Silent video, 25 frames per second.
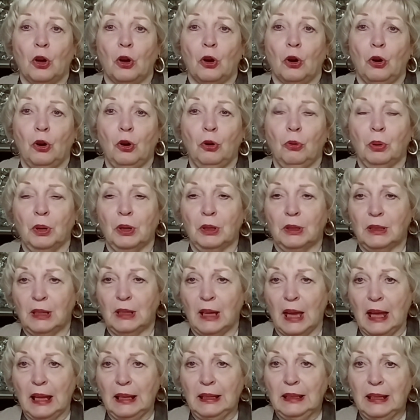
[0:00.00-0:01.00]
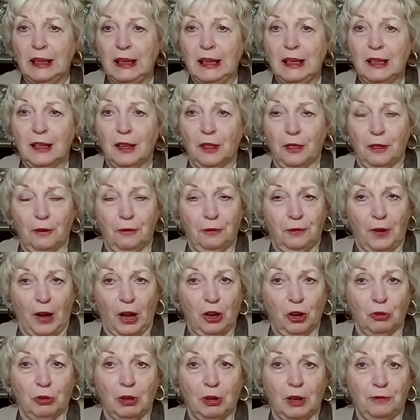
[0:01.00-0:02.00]
who were tending the
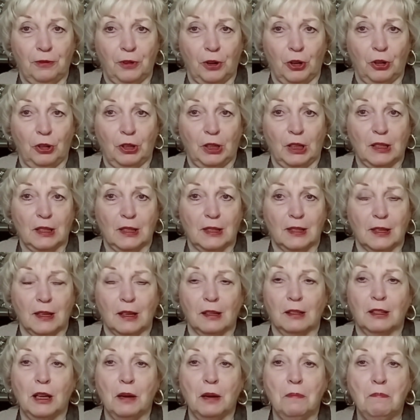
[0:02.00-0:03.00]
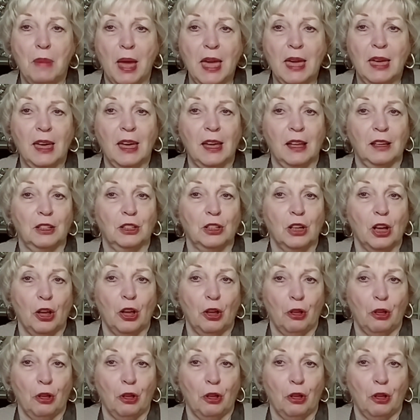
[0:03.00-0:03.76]
fiery furnace to make it